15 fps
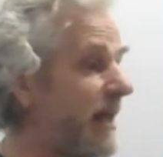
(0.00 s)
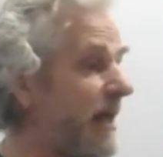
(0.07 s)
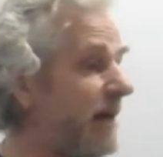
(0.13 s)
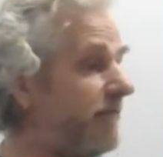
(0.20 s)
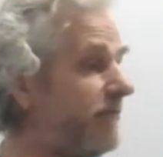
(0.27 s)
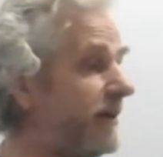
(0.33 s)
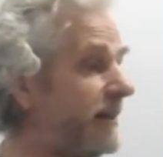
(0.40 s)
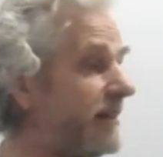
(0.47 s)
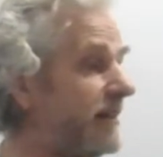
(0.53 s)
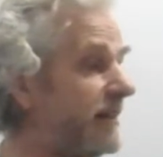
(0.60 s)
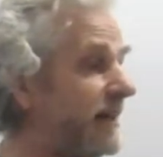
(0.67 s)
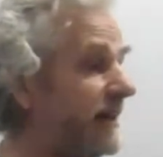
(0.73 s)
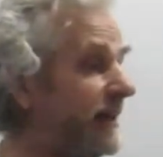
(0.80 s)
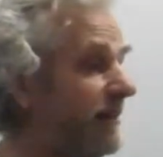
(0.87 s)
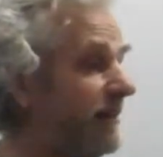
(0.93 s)

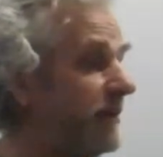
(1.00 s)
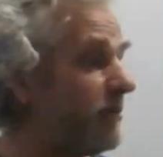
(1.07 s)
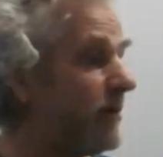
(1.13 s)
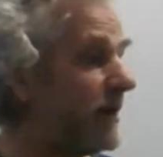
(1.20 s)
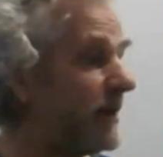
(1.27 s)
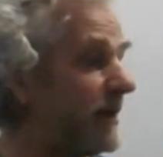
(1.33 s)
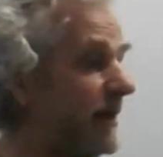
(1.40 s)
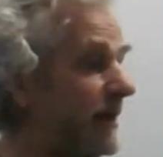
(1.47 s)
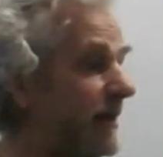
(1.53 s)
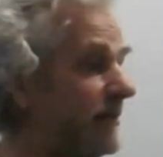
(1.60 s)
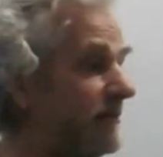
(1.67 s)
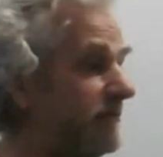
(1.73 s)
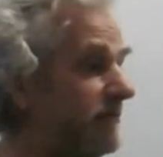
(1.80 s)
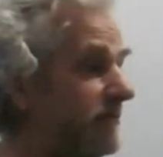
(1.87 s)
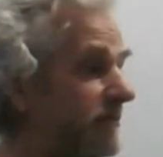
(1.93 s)
Everything and everyone I
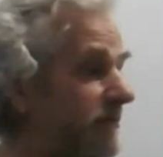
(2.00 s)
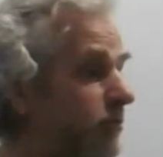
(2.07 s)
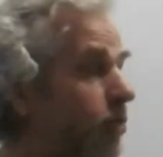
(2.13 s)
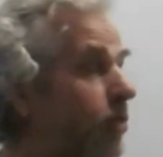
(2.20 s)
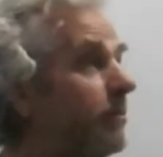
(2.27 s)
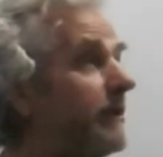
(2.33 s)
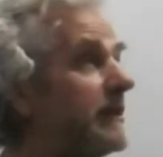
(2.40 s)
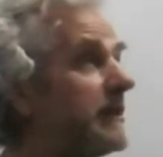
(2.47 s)
love will be